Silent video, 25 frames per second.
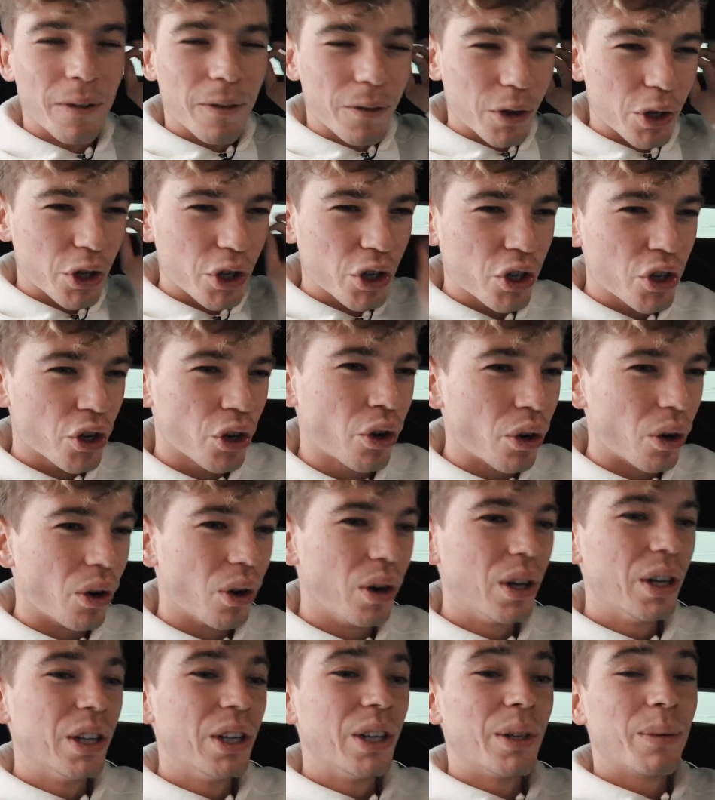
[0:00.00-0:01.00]
for sure,
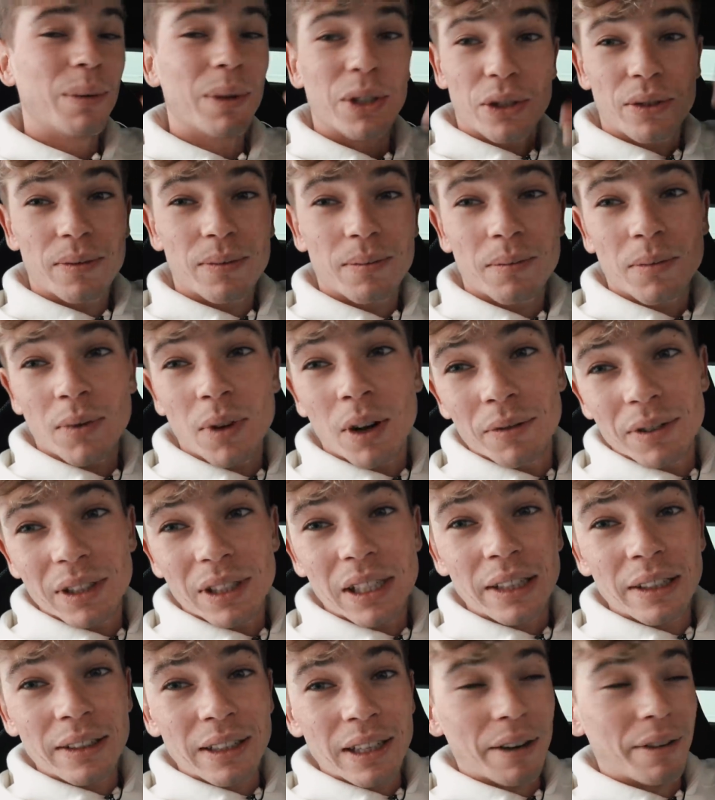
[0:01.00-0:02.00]
which
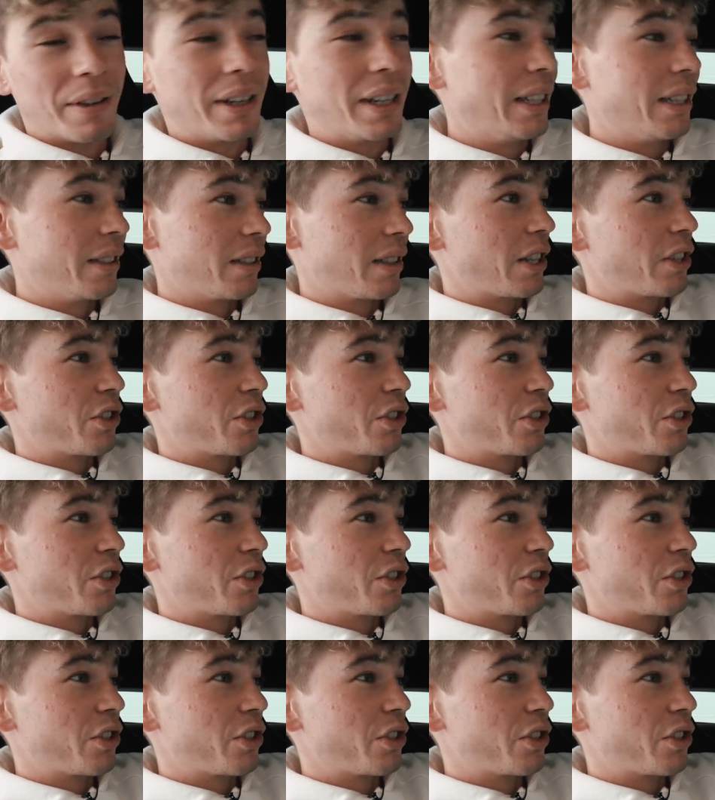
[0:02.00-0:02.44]
obviously now it is.